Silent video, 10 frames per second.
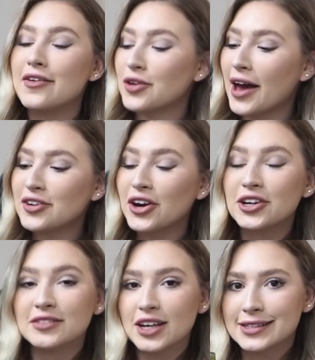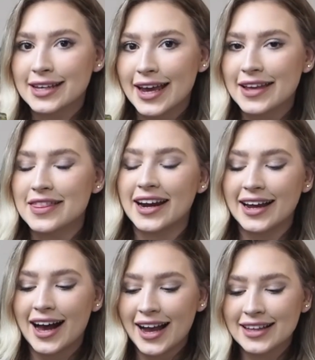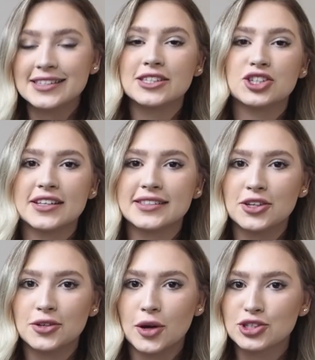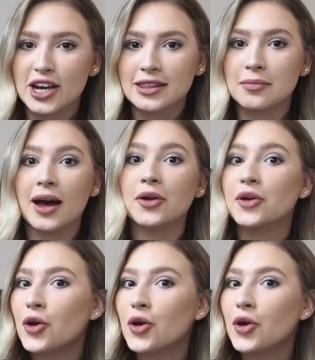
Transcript: If you haven't heard of Dossier, then I highly suggest that you go check them out